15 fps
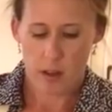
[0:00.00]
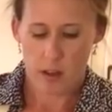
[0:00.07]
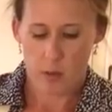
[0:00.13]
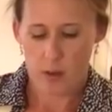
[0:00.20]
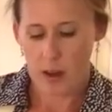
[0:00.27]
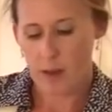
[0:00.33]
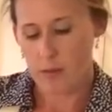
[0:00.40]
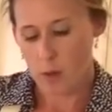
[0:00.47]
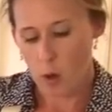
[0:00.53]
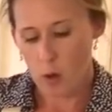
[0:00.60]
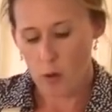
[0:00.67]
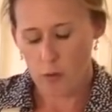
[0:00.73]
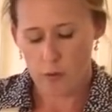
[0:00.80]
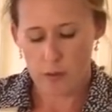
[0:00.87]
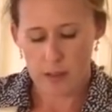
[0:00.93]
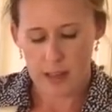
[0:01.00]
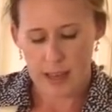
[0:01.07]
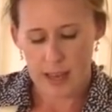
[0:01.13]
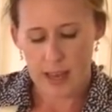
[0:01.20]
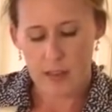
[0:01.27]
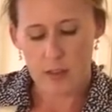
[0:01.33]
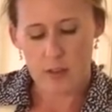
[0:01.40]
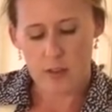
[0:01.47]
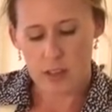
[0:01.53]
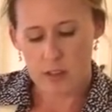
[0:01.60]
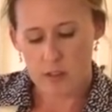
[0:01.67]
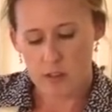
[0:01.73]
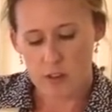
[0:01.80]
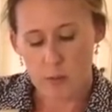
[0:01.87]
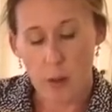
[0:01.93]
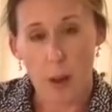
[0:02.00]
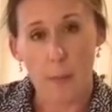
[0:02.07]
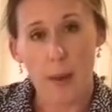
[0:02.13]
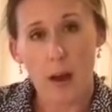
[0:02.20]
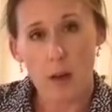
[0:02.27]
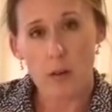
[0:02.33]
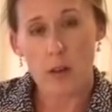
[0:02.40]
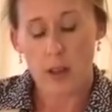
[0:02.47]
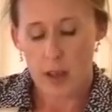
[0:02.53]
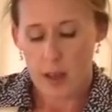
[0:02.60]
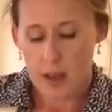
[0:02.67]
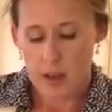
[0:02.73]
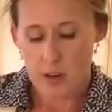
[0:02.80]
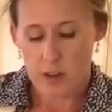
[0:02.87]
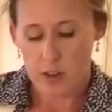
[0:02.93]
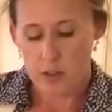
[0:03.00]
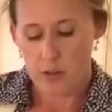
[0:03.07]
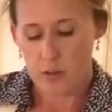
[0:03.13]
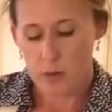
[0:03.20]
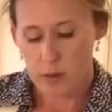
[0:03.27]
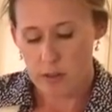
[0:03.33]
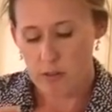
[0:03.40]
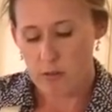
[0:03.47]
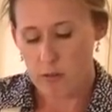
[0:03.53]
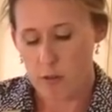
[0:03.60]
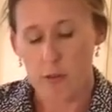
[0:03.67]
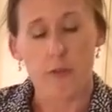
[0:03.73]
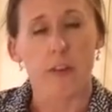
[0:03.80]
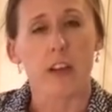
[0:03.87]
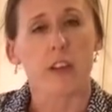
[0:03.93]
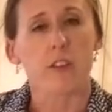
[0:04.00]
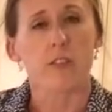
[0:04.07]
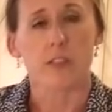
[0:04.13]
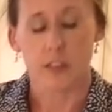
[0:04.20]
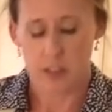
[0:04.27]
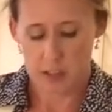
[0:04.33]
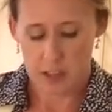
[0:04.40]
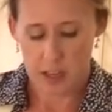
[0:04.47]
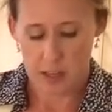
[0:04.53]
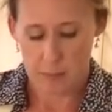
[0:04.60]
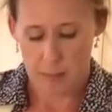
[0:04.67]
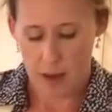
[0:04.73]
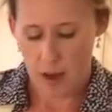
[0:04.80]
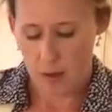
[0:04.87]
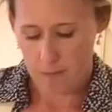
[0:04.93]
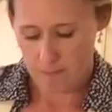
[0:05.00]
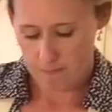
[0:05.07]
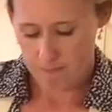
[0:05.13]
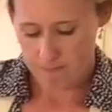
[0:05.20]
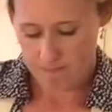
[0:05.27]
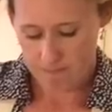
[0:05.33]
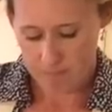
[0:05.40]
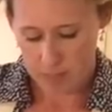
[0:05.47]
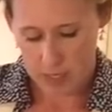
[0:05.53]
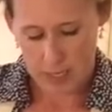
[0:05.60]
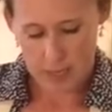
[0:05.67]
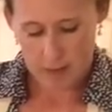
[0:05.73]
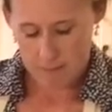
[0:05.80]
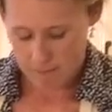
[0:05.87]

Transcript: You would have the whole fillet, and those things will just pop out, and you can use tweezers or your fingers and just take them out, okay?